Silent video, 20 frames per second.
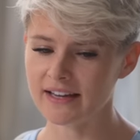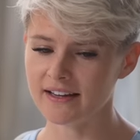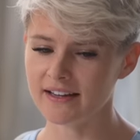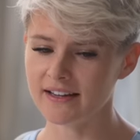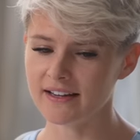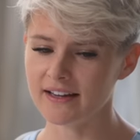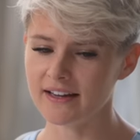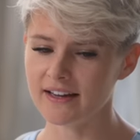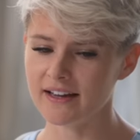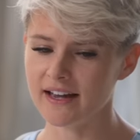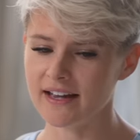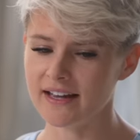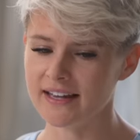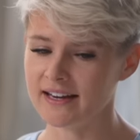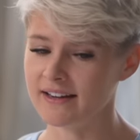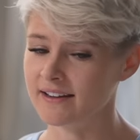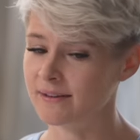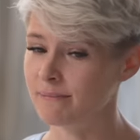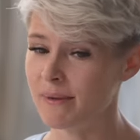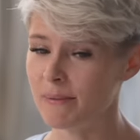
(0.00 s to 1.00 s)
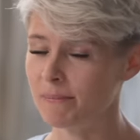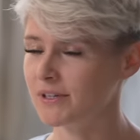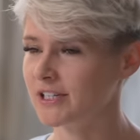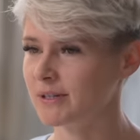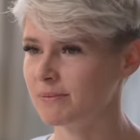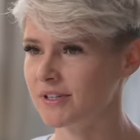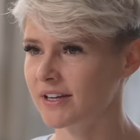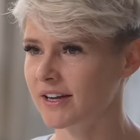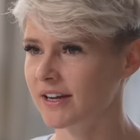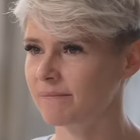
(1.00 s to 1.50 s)
it in a
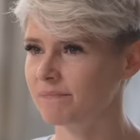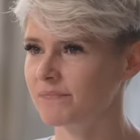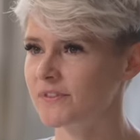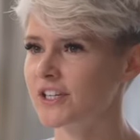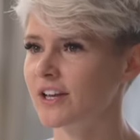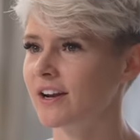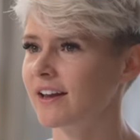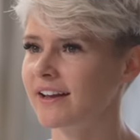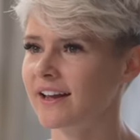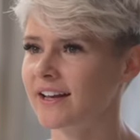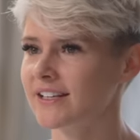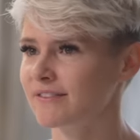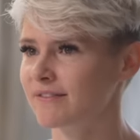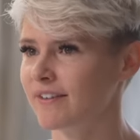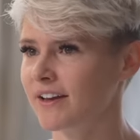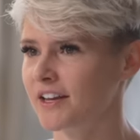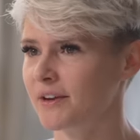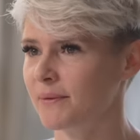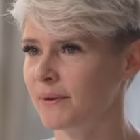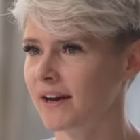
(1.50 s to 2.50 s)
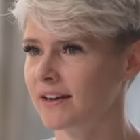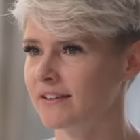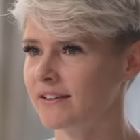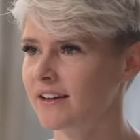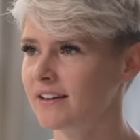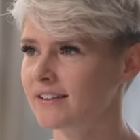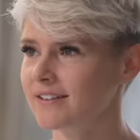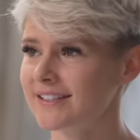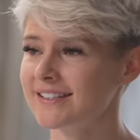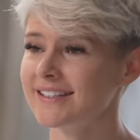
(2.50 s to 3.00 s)
membership site, so like as a value add
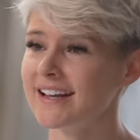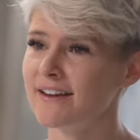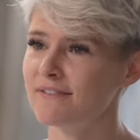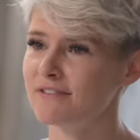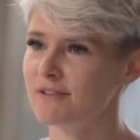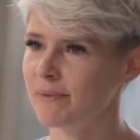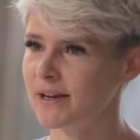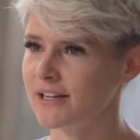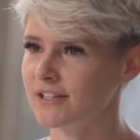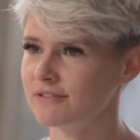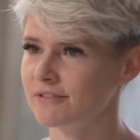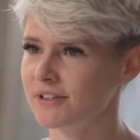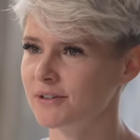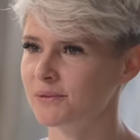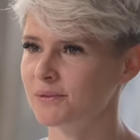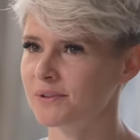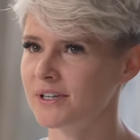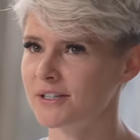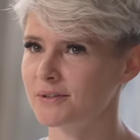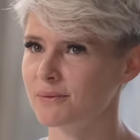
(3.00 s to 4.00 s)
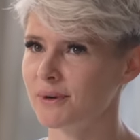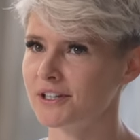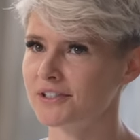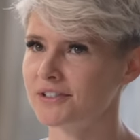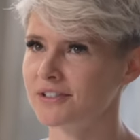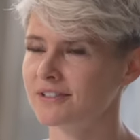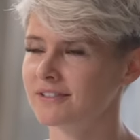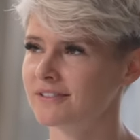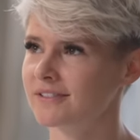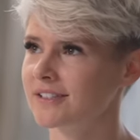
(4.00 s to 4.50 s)
to save them answering all these
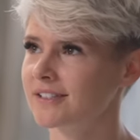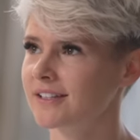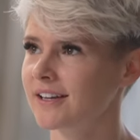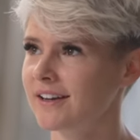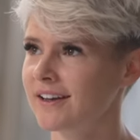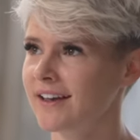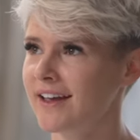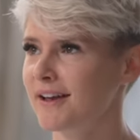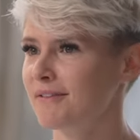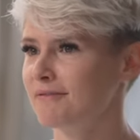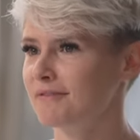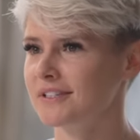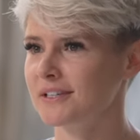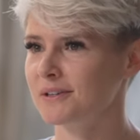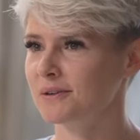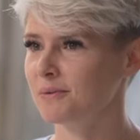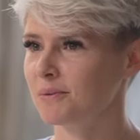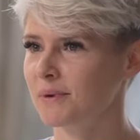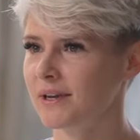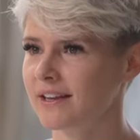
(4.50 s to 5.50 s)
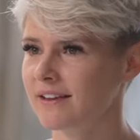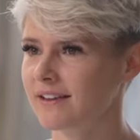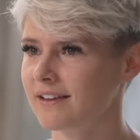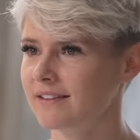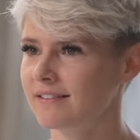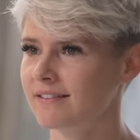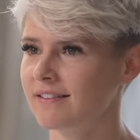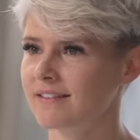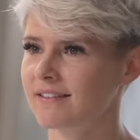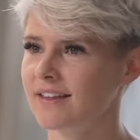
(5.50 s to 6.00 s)
questions every single week
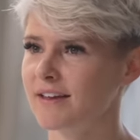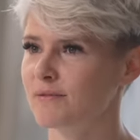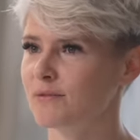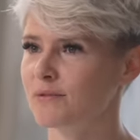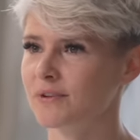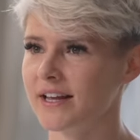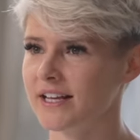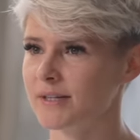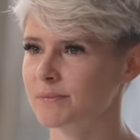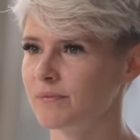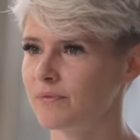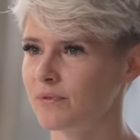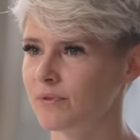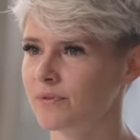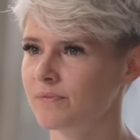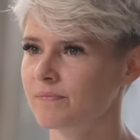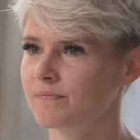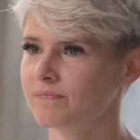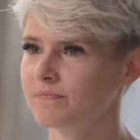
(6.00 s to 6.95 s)
that they've already asked before.